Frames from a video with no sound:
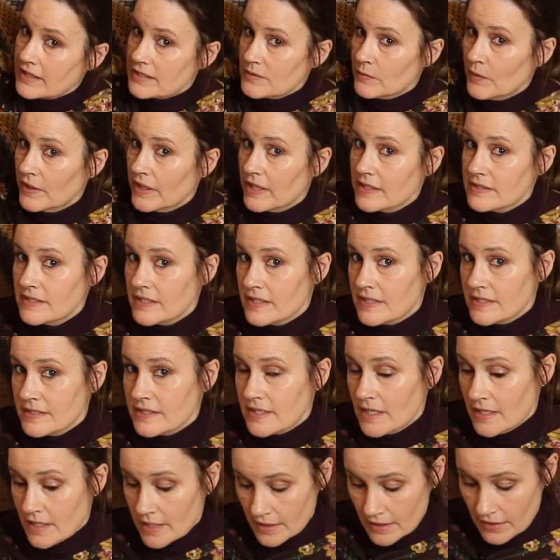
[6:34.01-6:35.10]
Because when I did
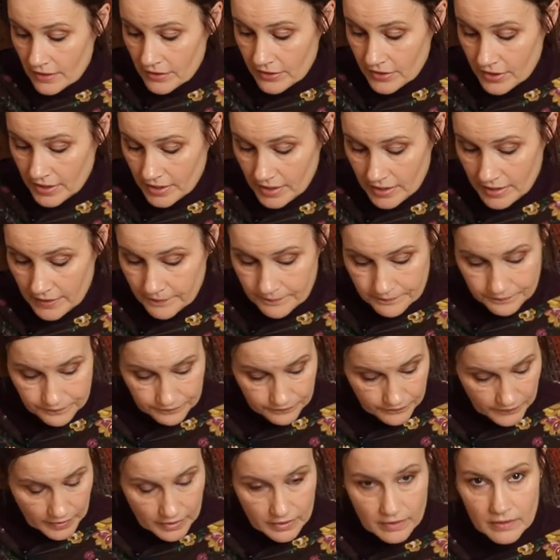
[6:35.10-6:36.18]

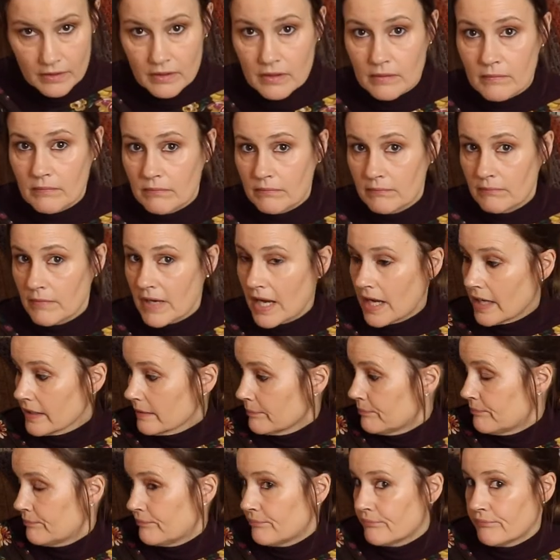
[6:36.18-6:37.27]
my
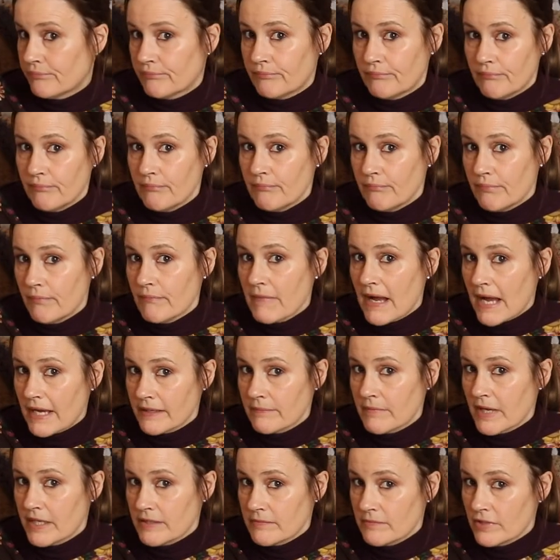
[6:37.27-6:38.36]

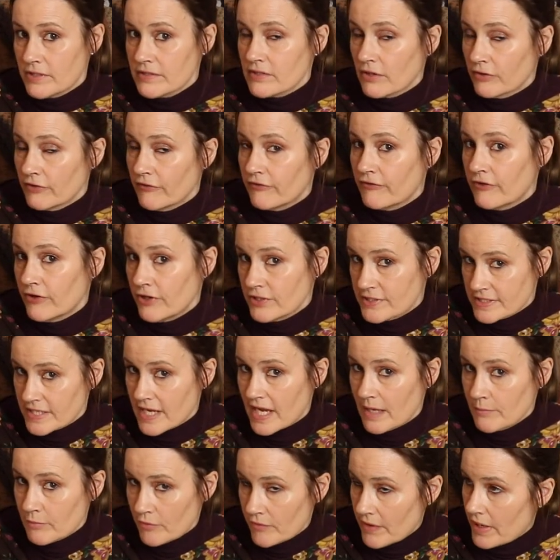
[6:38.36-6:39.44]
amendment on the first
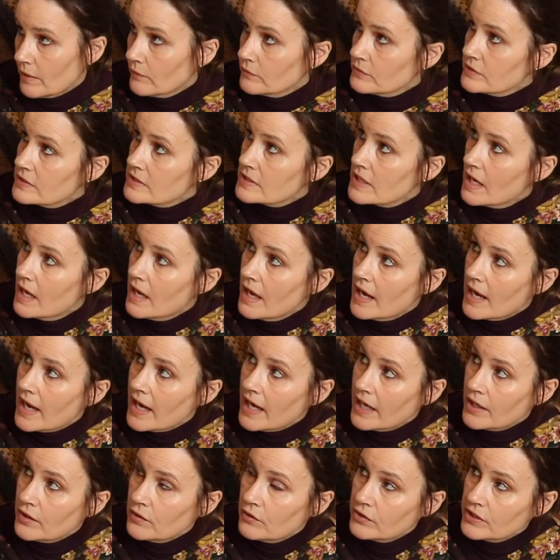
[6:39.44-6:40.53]
time around,
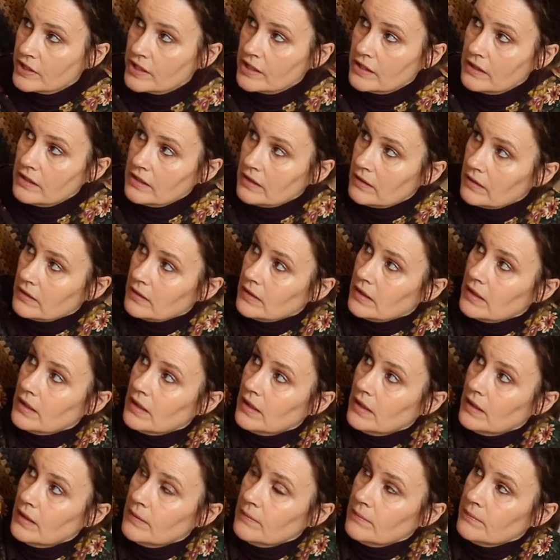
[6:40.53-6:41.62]
I only
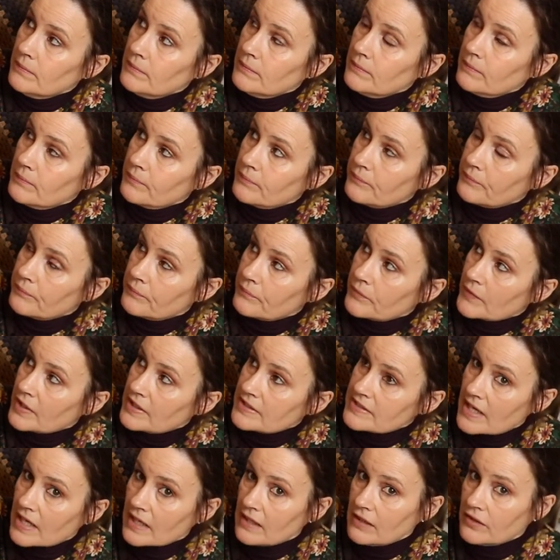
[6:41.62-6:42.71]

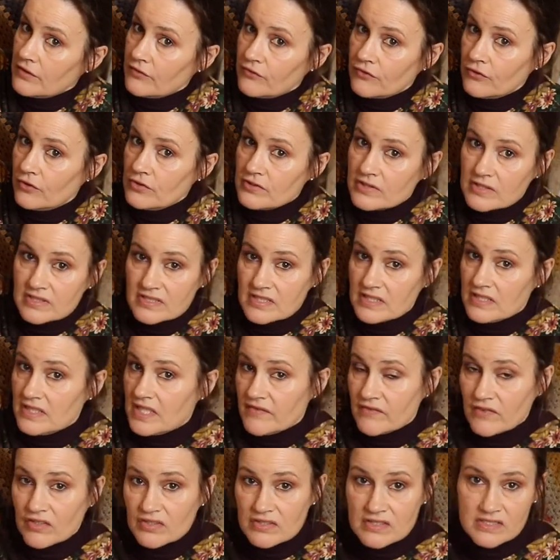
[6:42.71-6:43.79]
tackled the front, didn't
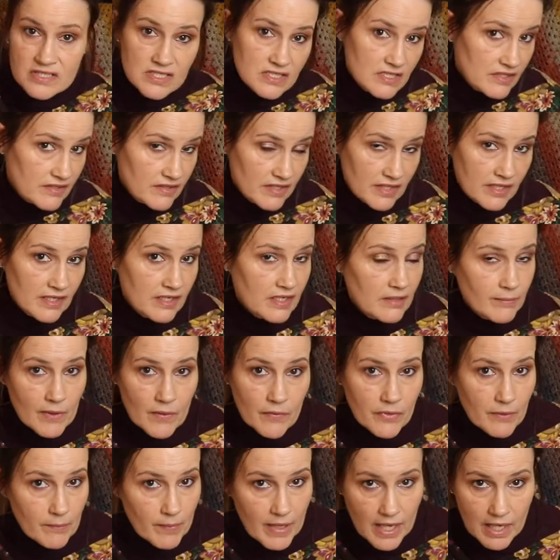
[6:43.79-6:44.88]
even consider thinking
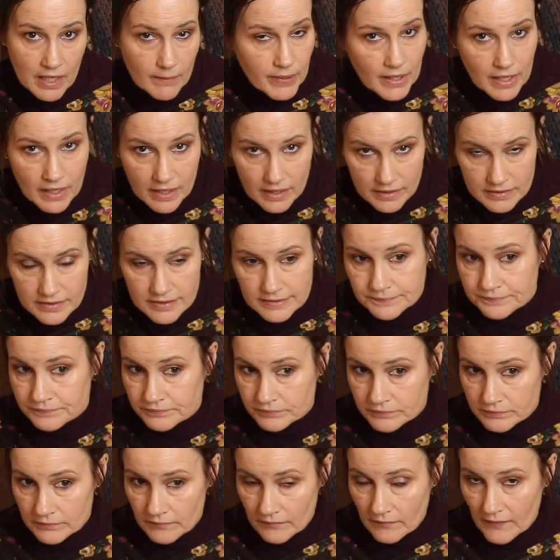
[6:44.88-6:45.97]
about the back part.
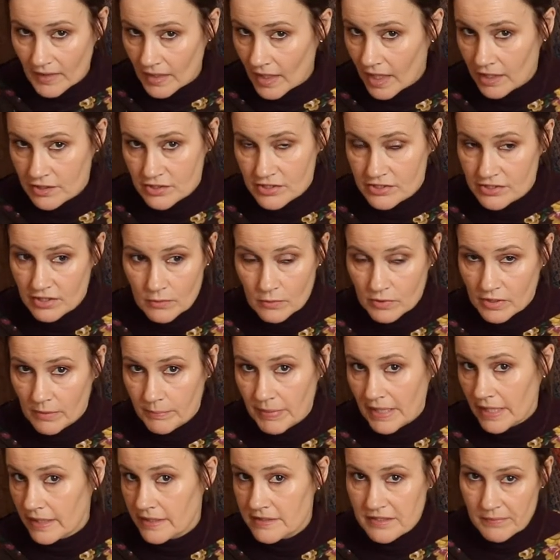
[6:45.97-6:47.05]
I just thought, well, the
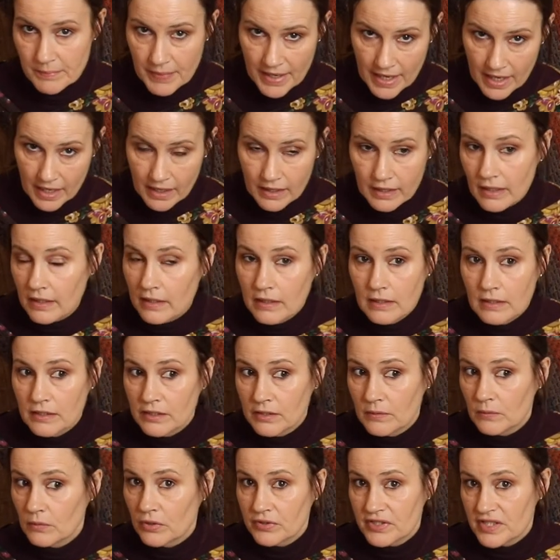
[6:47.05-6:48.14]
back is the back,
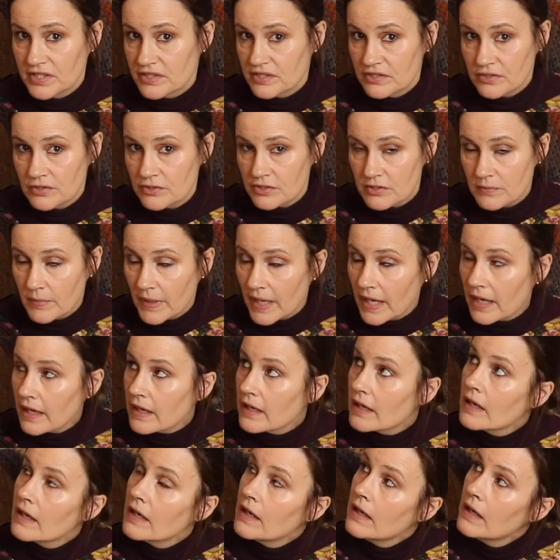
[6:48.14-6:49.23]
you won't need to touch the
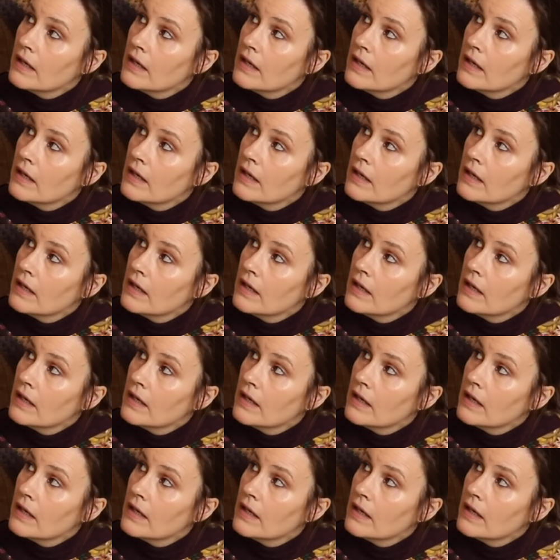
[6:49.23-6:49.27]
back.